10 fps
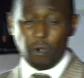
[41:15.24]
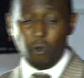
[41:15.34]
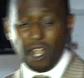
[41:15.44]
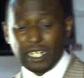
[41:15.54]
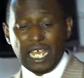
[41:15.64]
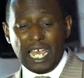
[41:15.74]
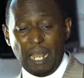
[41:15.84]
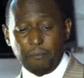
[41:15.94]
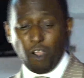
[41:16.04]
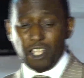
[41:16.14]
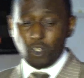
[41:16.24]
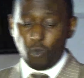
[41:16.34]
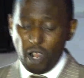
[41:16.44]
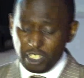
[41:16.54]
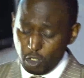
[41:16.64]
with the word, and I'm going
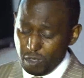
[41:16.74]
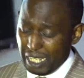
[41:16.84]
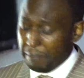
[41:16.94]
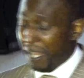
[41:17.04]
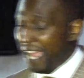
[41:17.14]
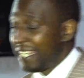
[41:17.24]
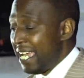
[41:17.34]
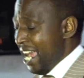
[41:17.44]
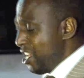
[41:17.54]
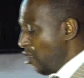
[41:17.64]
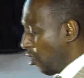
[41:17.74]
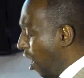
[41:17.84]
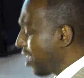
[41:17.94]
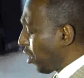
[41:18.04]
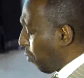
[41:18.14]
to wash you with the blood, and you're
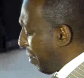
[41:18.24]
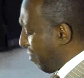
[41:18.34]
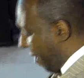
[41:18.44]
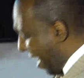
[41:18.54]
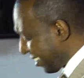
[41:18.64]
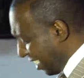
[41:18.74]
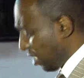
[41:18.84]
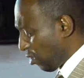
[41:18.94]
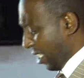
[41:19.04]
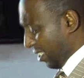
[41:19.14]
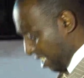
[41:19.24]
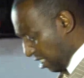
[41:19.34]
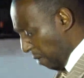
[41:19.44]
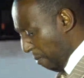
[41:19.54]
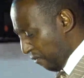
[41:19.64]
going to be right into the
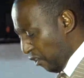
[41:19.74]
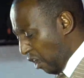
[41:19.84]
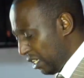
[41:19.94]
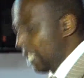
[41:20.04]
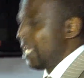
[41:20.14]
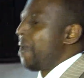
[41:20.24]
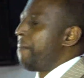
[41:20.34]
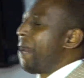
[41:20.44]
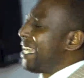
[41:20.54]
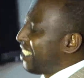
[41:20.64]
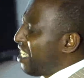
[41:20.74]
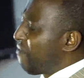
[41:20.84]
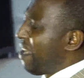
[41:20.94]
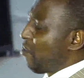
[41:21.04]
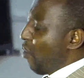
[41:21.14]
kingdom of God. But
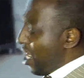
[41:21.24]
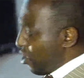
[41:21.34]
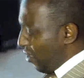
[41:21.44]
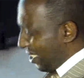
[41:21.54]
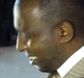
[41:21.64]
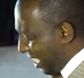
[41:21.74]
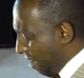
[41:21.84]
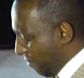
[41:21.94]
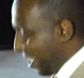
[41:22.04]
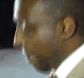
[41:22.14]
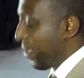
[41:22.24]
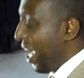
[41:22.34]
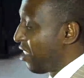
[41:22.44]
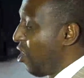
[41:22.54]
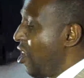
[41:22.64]
even when you are saved,
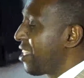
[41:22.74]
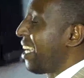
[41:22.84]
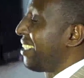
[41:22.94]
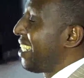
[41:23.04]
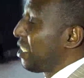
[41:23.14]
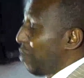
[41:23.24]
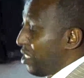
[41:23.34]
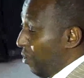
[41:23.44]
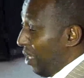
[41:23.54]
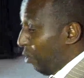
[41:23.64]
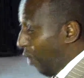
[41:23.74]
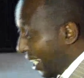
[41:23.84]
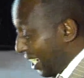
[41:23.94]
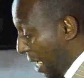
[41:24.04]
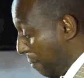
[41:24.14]
I know there are days when you will
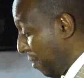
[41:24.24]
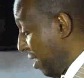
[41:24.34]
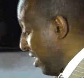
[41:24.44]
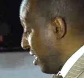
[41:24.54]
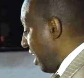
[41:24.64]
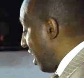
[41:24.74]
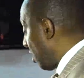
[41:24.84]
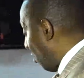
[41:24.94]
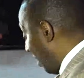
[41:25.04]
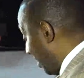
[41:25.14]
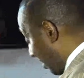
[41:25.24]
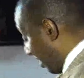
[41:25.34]
wake up and you will